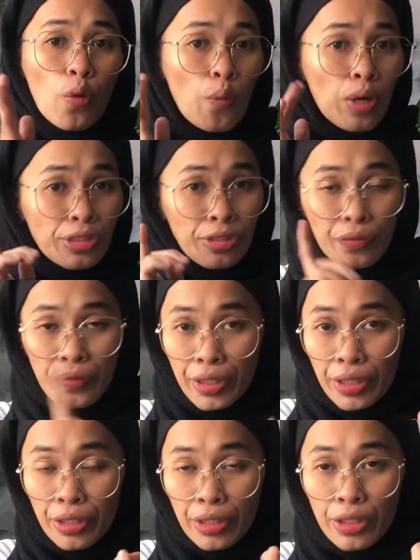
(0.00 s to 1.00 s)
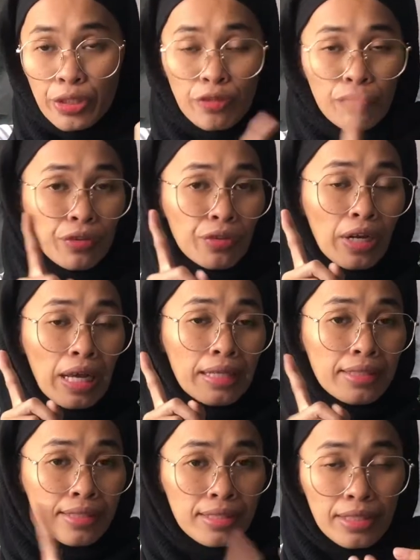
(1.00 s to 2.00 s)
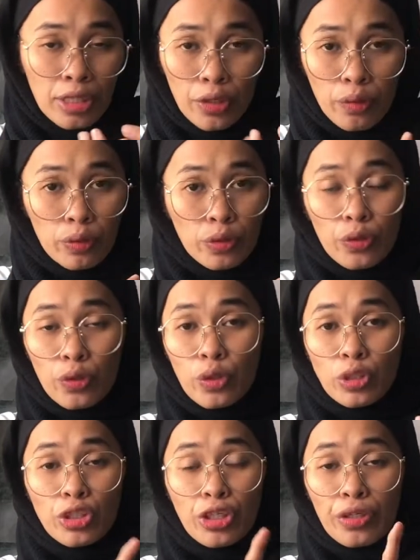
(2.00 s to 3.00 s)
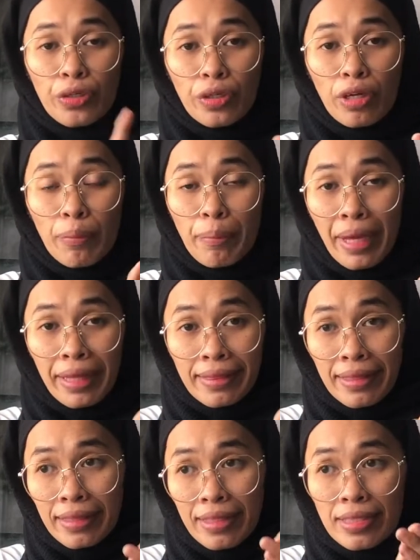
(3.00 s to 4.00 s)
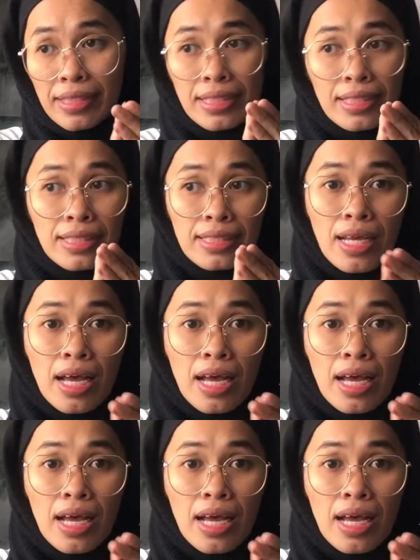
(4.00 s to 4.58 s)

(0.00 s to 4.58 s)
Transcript: watering, your fertilizing, and also your general maintenance